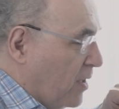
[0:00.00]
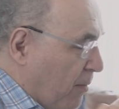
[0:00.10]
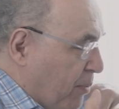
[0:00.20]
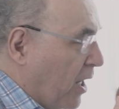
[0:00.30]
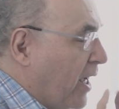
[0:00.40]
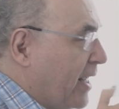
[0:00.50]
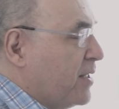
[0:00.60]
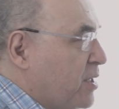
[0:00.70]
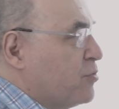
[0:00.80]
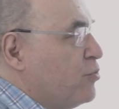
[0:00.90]

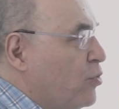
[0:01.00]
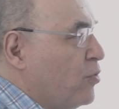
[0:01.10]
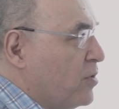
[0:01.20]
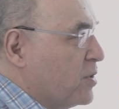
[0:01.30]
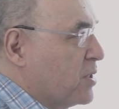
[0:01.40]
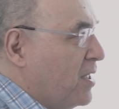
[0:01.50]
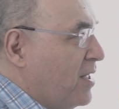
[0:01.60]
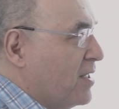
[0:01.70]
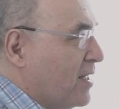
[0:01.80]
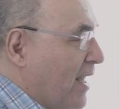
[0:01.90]
applying these rules
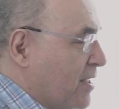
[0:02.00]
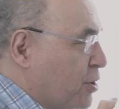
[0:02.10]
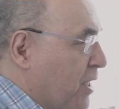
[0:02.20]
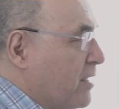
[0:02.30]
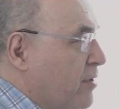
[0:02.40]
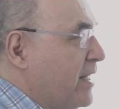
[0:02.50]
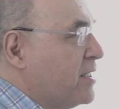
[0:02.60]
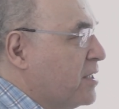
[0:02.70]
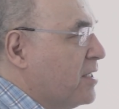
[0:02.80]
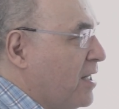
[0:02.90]
can
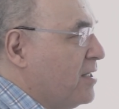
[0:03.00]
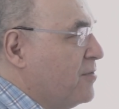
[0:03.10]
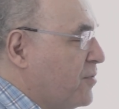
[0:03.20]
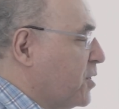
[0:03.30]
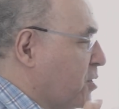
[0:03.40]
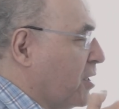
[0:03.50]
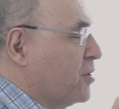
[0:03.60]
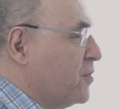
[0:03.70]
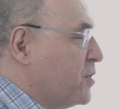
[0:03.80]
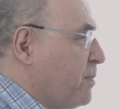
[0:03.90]
generate kind of the
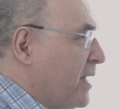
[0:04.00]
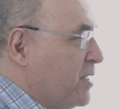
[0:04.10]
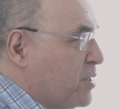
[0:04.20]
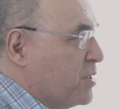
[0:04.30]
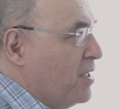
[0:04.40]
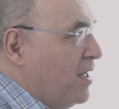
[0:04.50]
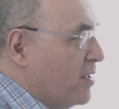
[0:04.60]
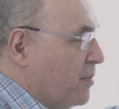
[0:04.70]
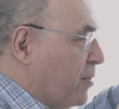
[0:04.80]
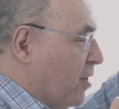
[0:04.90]
structure of space,
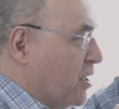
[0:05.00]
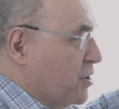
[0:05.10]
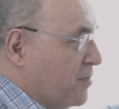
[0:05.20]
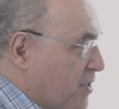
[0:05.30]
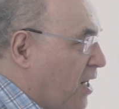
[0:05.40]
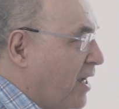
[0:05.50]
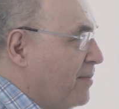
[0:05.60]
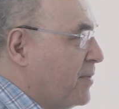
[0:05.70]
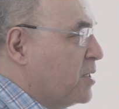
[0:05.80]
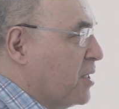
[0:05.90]
the progression of
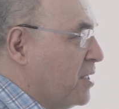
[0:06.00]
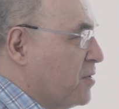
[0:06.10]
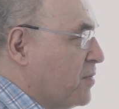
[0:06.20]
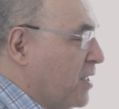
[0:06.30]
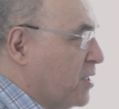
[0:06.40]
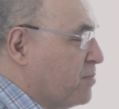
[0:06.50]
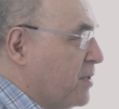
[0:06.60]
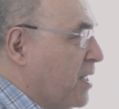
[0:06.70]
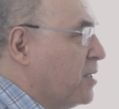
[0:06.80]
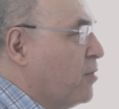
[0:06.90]
time, these kinds yeah. of things.
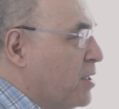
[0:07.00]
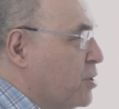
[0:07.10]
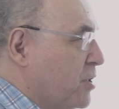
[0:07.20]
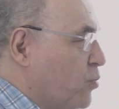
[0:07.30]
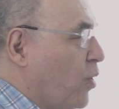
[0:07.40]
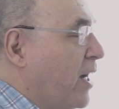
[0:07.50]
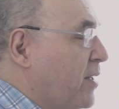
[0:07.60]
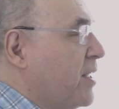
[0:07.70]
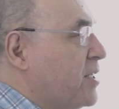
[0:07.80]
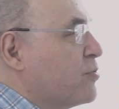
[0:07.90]
But then the question is why
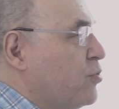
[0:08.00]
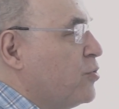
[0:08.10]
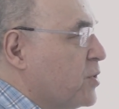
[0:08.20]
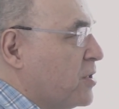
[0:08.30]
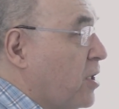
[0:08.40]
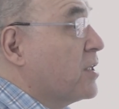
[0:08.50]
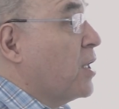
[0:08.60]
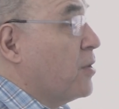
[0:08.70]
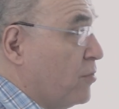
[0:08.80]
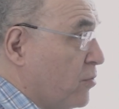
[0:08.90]
these rules and not
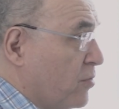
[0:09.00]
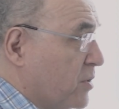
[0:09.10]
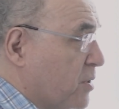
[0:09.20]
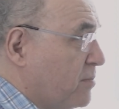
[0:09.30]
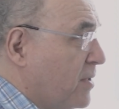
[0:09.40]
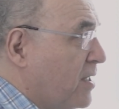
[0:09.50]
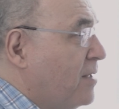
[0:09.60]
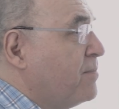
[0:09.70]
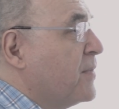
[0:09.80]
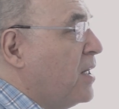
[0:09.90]
other rules. Mm-hmm.
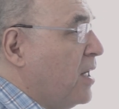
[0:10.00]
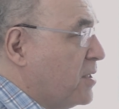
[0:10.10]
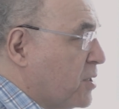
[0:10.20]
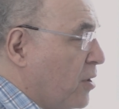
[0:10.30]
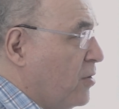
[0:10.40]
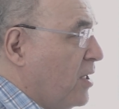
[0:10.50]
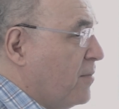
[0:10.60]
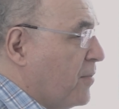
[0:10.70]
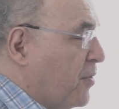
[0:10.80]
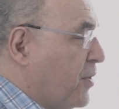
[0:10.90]
And so
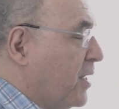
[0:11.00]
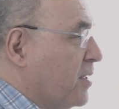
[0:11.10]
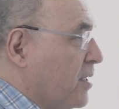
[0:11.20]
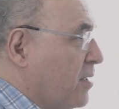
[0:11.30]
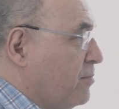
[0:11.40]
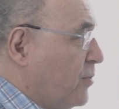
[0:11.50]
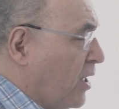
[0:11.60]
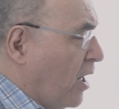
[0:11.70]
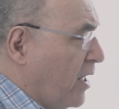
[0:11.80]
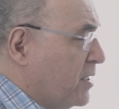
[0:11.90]
the thing that I
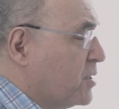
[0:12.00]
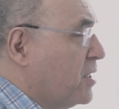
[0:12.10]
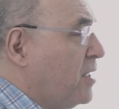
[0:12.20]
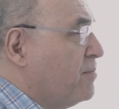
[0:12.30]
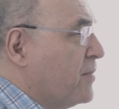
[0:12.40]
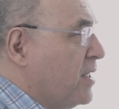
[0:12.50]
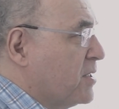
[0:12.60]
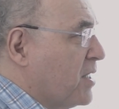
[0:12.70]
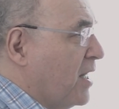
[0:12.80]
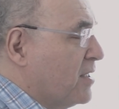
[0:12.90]
realized
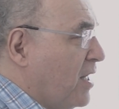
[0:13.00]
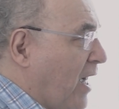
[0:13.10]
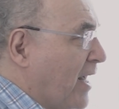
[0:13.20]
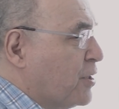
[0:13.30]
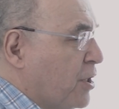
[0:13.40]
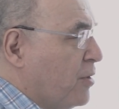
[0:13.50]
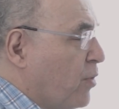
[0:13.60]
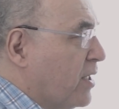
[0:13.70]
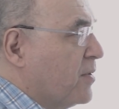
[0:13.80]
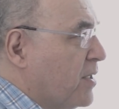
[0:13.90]
is that actually
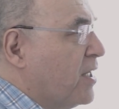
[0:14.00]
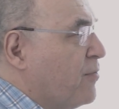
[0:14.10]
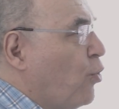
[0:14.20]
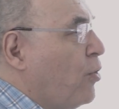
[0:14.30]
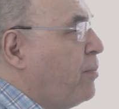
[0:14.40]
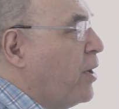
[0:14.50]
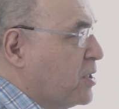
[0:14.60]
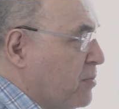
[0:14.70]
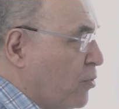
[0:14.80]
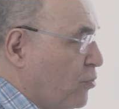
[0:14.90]
one can think of all
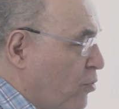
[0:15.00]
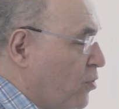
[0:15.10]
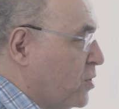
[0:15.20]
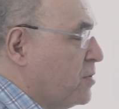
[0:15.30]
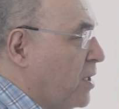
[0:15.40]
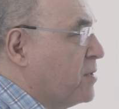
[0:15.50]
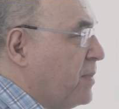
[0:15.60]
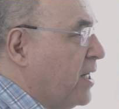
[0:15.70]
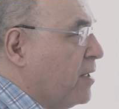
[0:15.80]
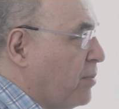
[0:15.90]
possible rules as
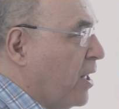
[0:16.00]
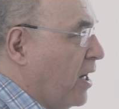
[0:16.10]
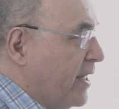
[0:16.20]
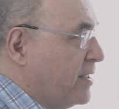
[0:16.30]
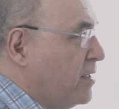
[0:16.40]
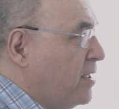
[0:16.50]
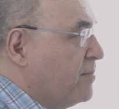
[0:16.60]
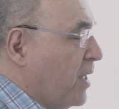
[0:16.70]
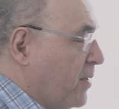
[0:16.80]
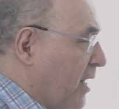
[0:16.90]
being applied.
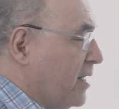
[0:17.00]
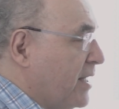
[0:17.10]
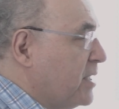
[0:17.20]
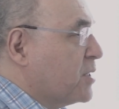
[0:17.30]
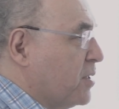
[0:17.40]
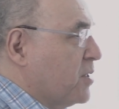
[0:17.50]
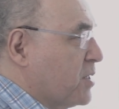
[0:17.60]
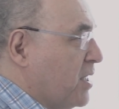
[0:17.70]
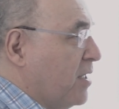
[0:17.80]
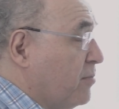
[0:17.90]
And that leads to
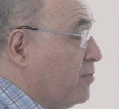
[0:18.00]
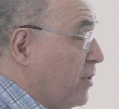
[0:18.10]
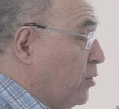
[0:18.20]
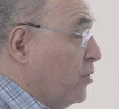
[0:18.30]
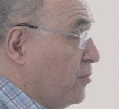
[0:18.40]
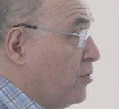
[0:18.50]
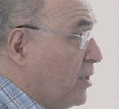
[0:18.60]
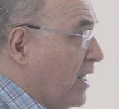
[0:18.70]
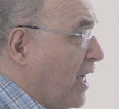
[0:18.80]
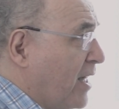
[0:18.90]
this thing we call the
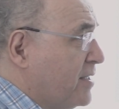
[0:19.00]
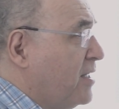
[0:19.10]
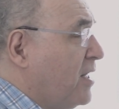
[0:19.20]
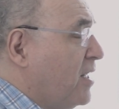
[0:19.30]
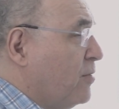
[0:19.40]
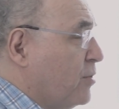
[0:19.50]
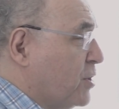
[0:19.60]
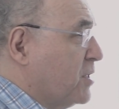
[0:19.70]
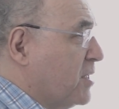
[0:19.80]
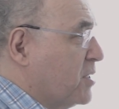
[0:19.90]
ruliad,
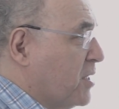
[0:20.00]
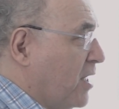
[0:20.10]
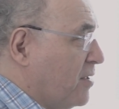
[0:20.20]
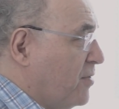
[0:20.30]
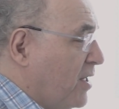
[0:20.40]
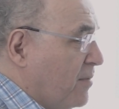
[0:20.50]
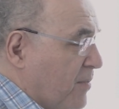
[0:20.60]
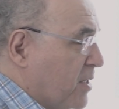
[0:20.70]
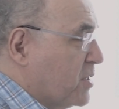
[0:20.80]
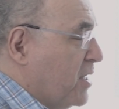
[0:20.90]
which is this kind of
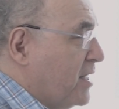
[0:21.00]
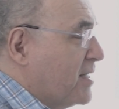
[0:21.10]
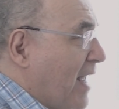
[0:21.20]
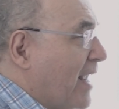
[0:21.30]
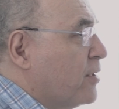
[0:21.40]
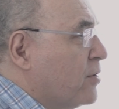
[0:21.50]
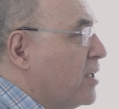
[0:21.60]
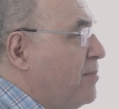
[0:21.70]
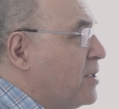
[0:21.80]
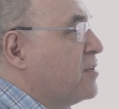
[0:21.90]
this entangled
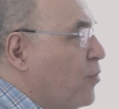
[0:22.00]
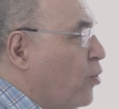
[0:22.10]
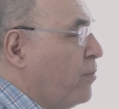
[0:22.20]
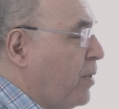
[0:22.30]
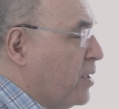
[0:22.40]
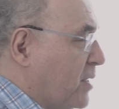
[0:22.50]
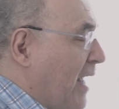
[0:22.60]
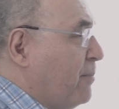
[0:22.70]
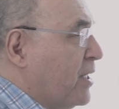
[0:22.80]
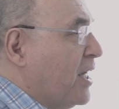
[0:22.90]
limit of all
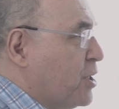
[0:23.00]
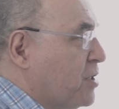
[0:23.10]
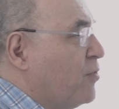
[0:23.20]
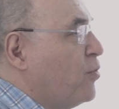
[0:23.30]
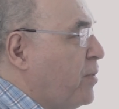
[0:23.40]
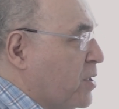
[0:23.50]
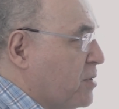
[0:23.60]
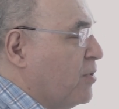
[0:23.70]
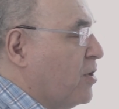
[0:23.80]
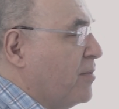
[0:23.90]
the application of all
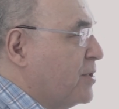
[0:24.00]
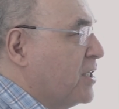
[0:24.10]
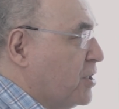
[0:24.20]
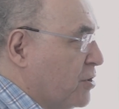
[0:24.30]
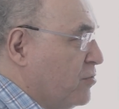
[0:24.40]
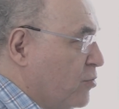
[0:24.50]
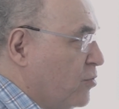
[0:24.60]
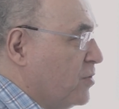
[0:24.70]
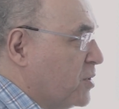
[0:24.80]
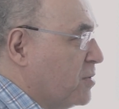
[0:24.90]
possible computational
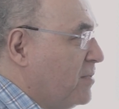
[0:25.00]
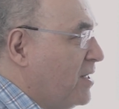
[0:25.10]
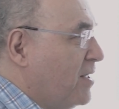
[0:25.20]
rules.